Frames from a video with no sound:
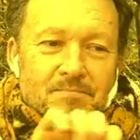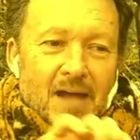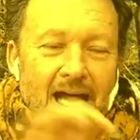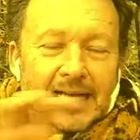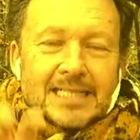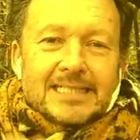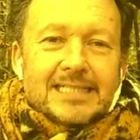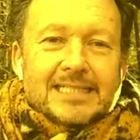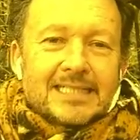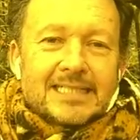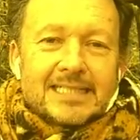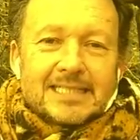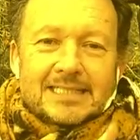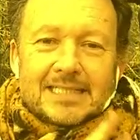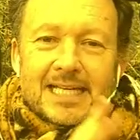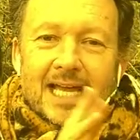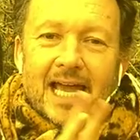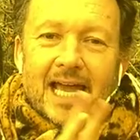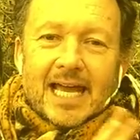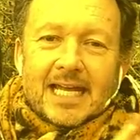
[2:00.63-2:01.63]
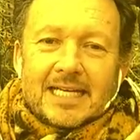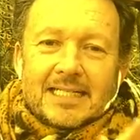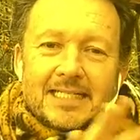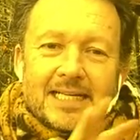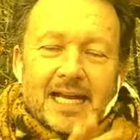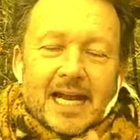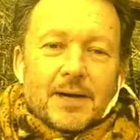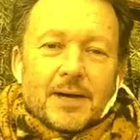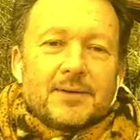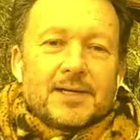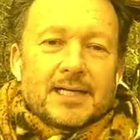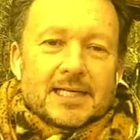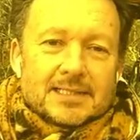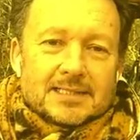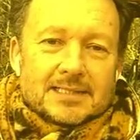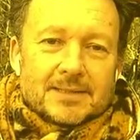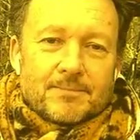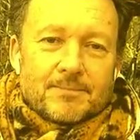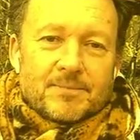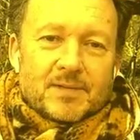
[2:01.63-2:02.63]
ideas and
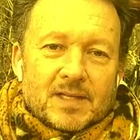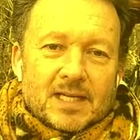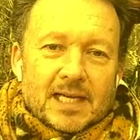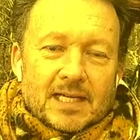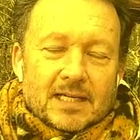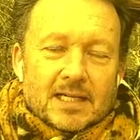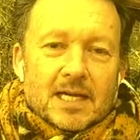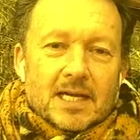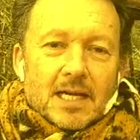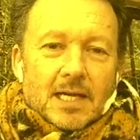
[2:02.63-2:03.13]
areas, okay?